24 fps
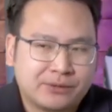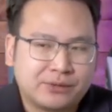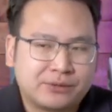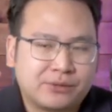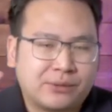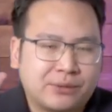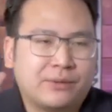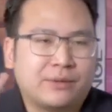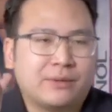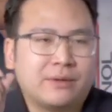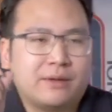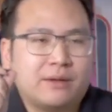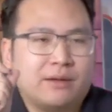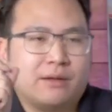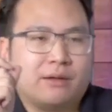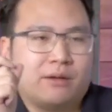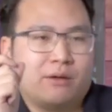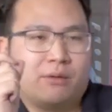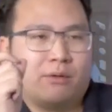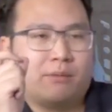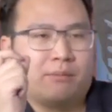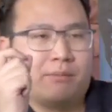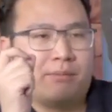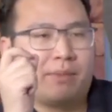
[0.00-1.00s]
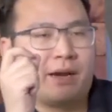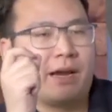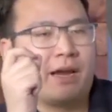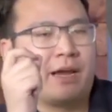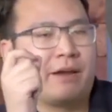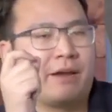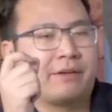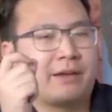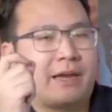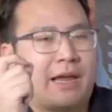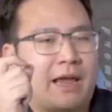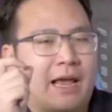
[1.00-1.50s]
So by
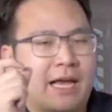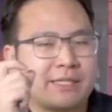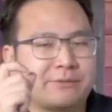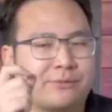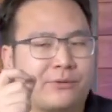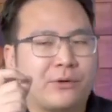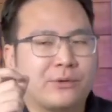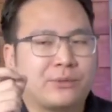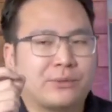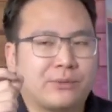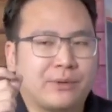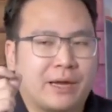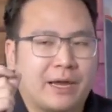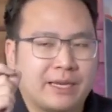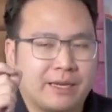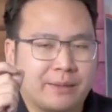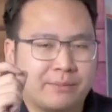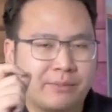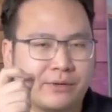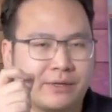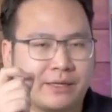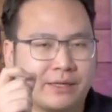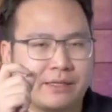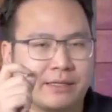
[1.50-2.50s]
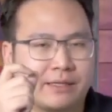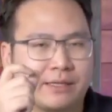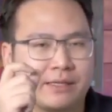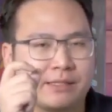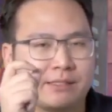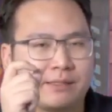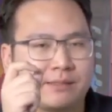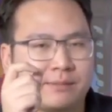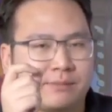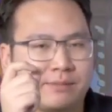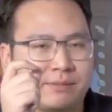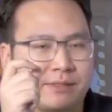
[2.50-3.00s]
having X402 enabled in
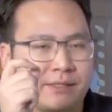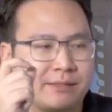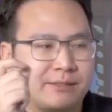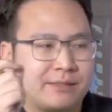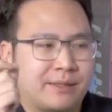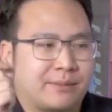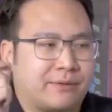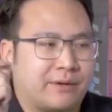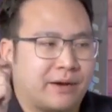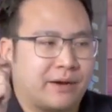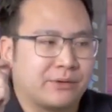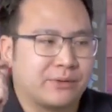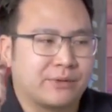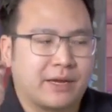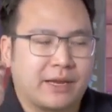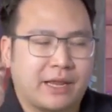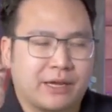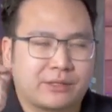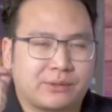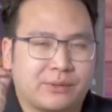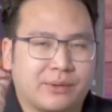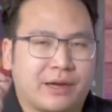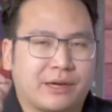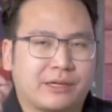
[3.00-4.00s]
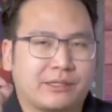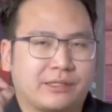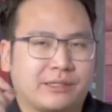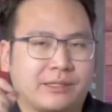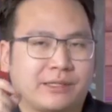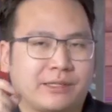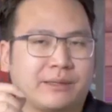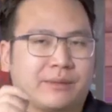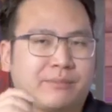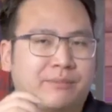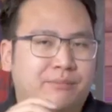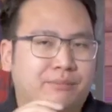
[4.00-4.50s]
this system, right, you get to
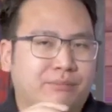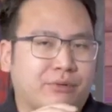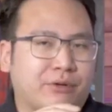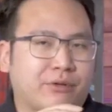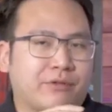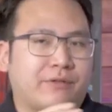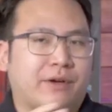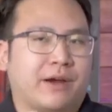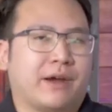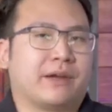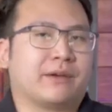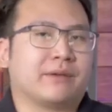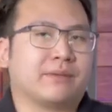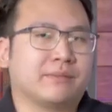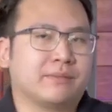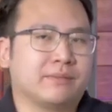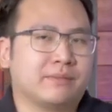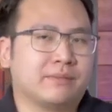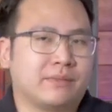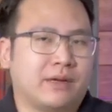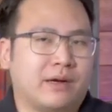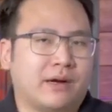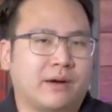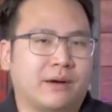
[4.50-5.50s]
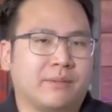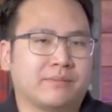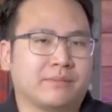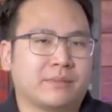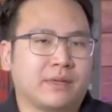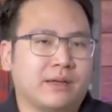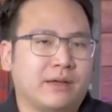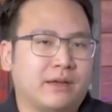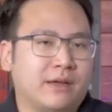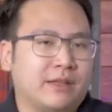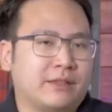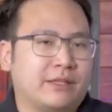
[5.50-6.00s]
actually provide
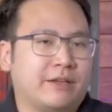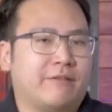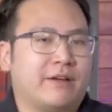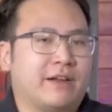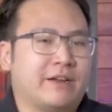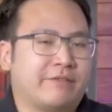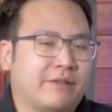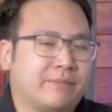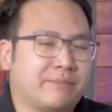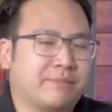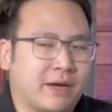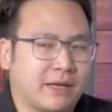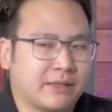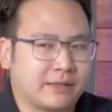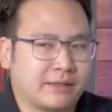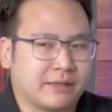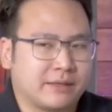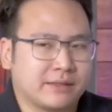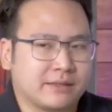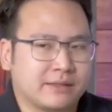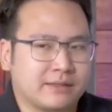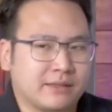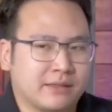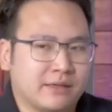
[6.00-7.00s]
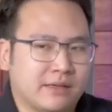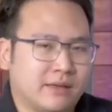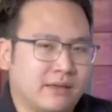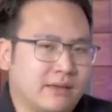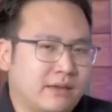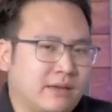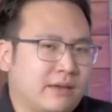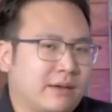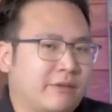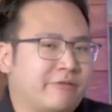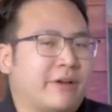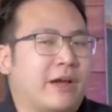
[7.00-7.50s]
the relevant parties
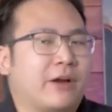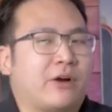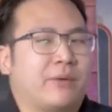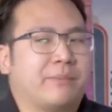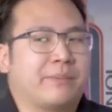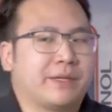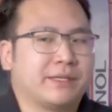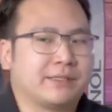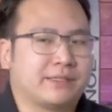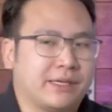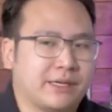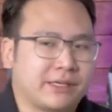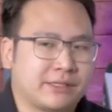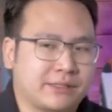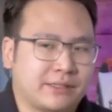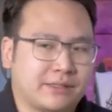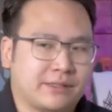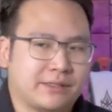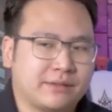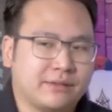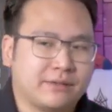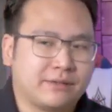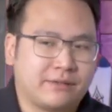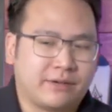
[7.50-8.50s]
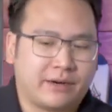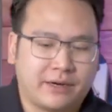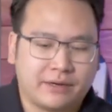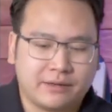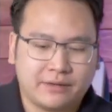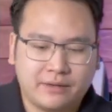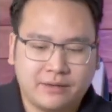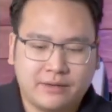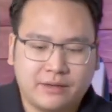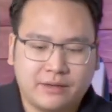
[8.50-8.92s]
fair compensation, right?